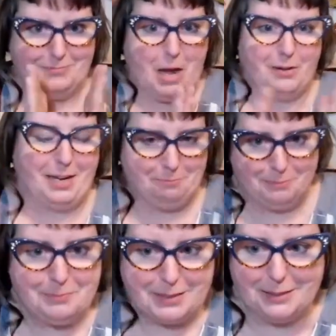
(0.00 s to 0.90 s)
Okay.
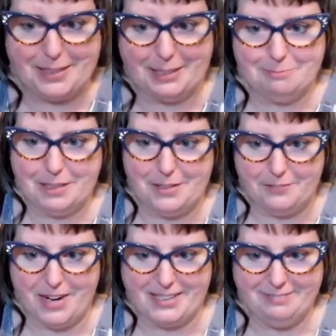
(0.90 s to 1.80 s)
Are you
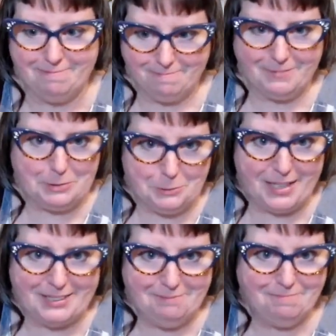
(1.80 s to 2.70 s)
ready? You
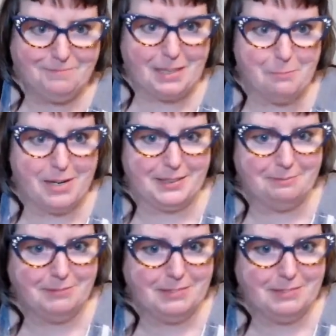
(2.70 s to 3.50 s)
ready? I'm ready.